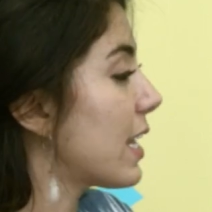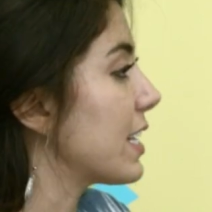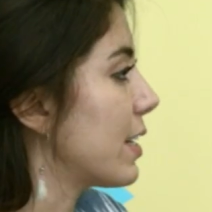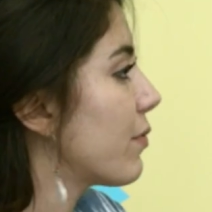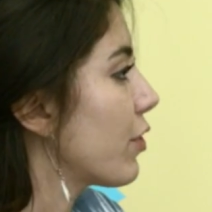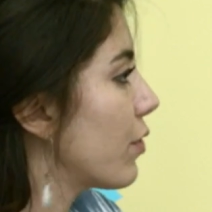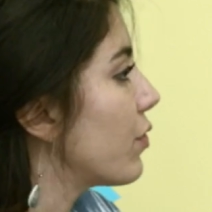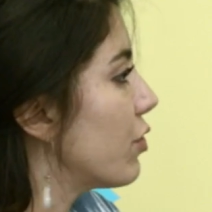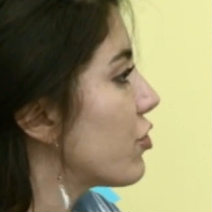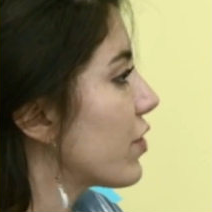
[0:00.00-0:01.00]
lined up for the
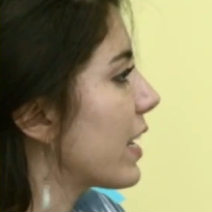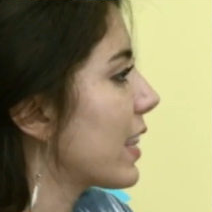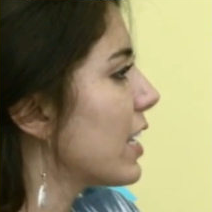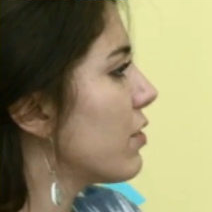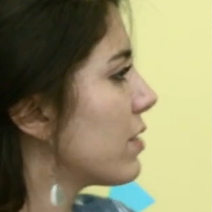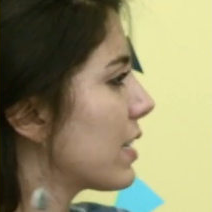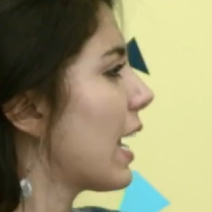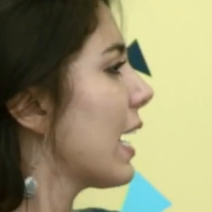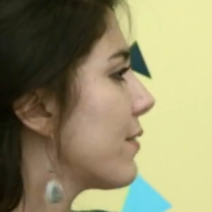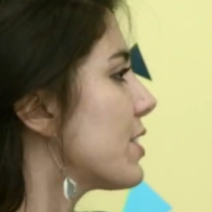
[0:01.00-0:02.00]
future, and I think you had
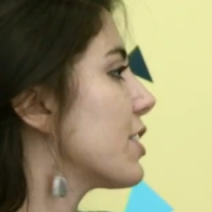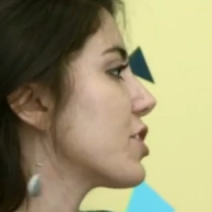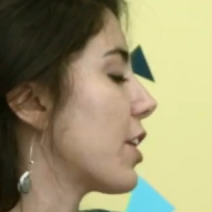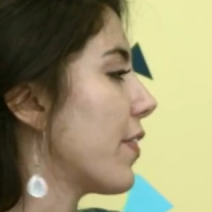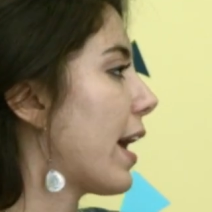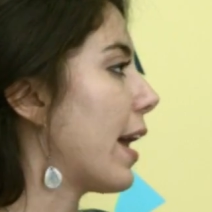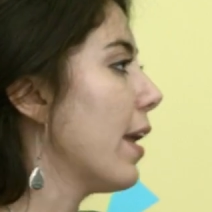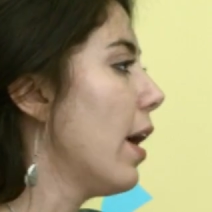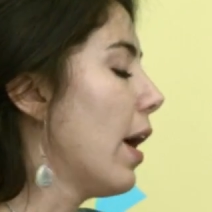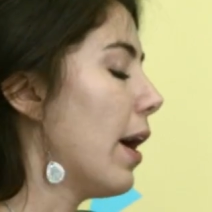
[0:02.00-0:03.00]
kind of touched on
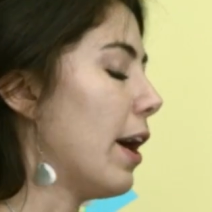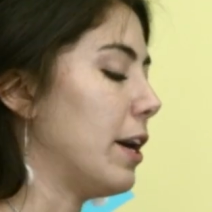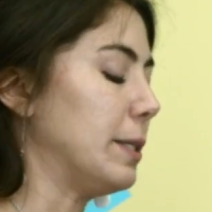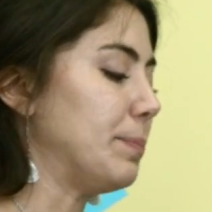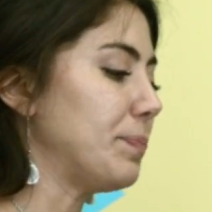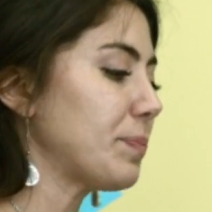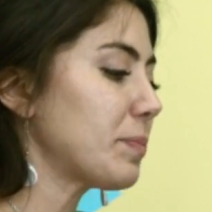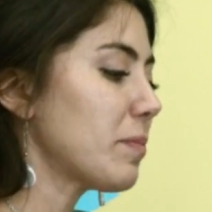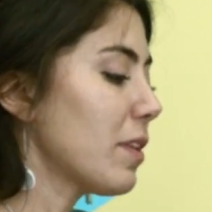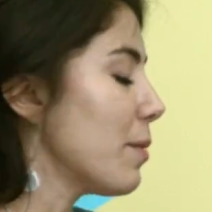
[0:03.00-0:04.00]
that.
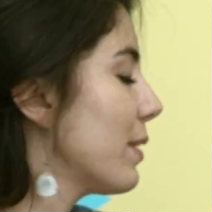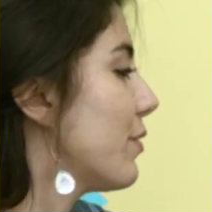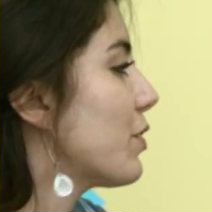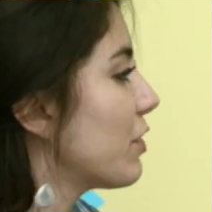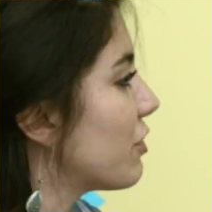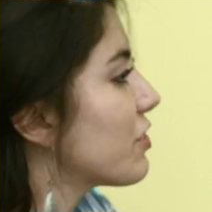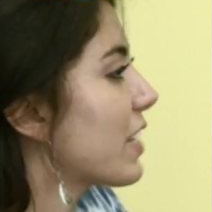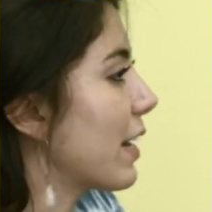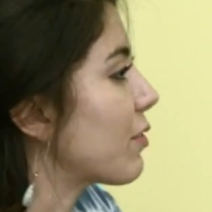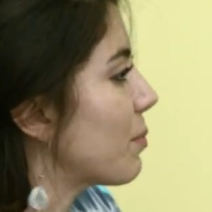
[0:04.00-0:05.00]
But if you could just
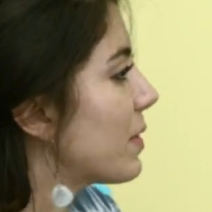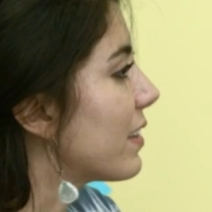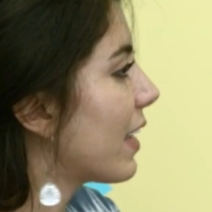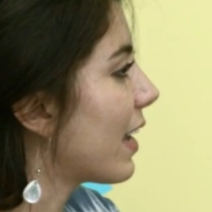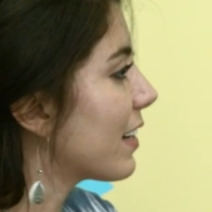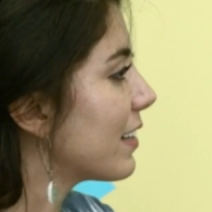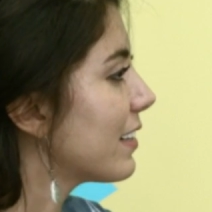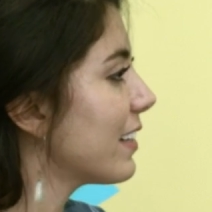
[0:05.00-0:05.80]
kind of repeat that. And